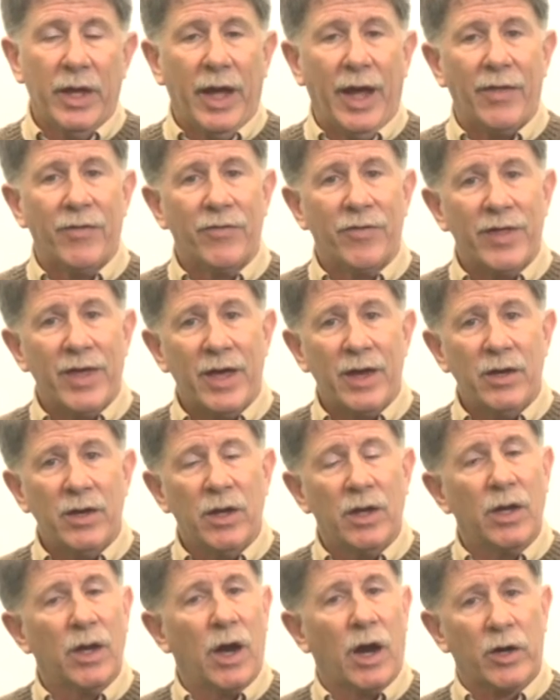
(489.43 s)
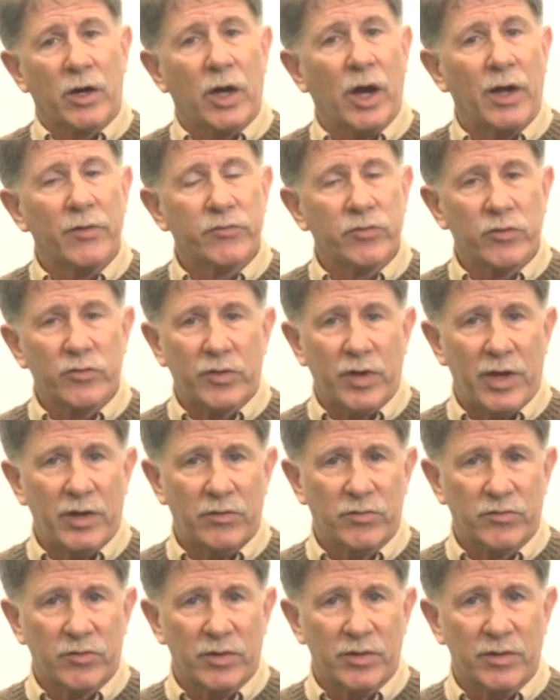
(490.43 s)
And then our
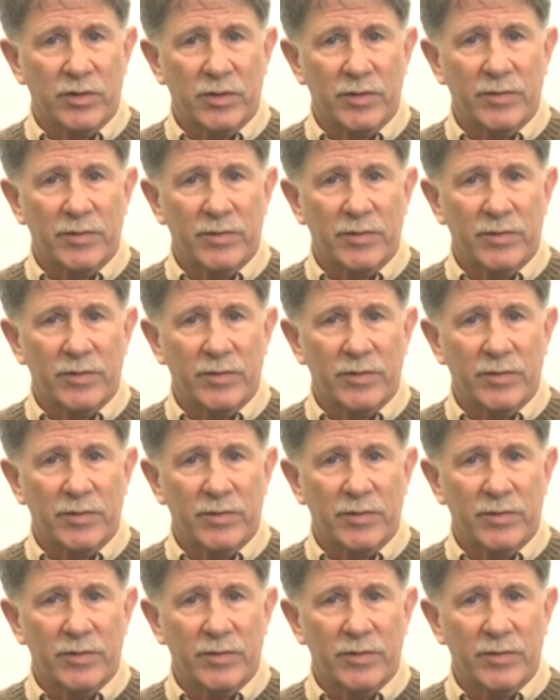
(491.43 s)
consultation.